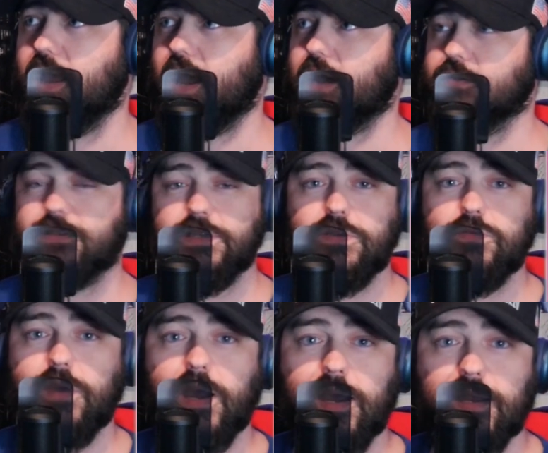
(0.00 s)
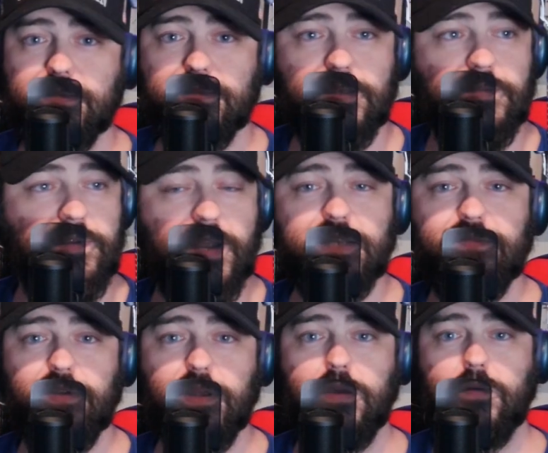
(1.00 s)
I'll see you guys in the next
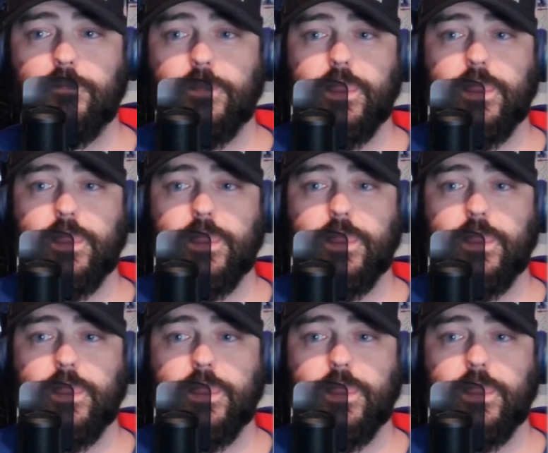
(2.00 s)
video.